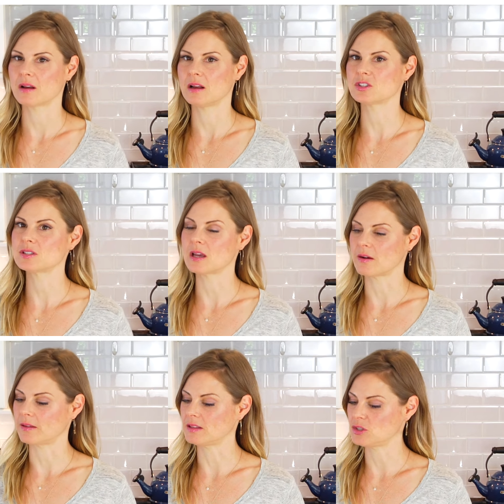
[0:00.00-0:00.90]
I'll just say,
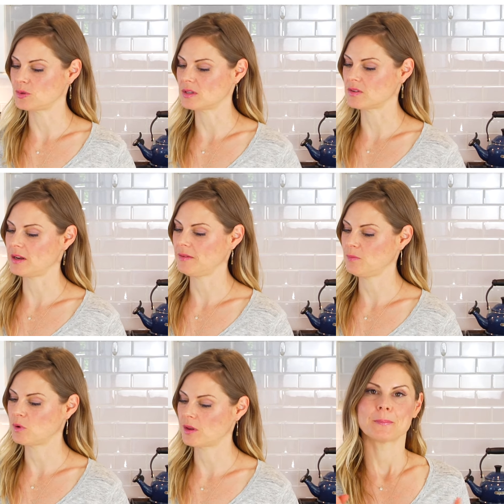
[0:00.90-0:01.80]
all right, let's do this. Ready?
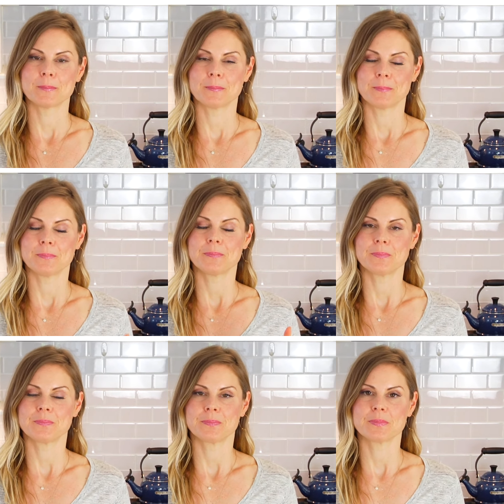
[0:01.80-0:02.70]
One,
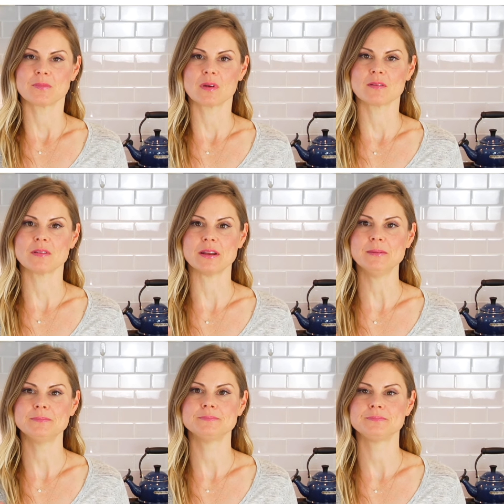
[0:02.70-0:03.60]

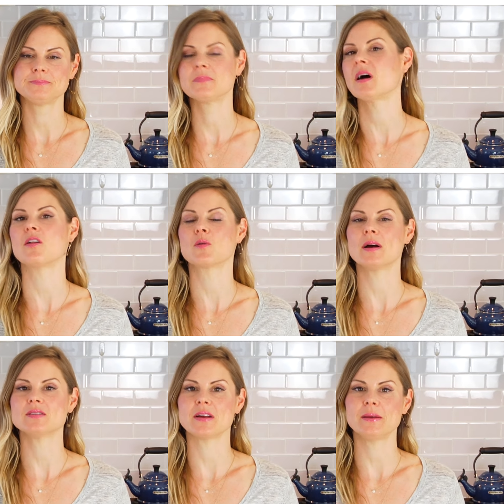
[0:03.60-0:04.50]
ready?
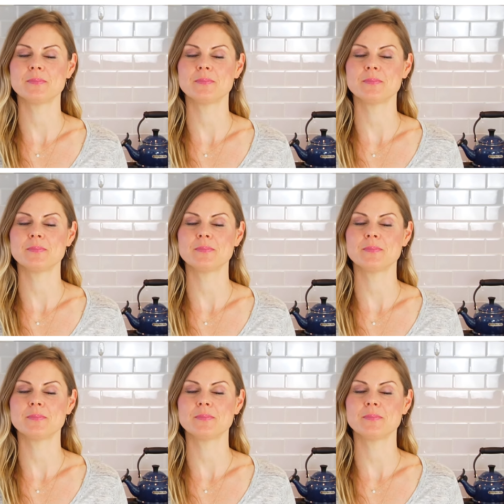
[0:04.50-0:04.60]
Otherwise, ready?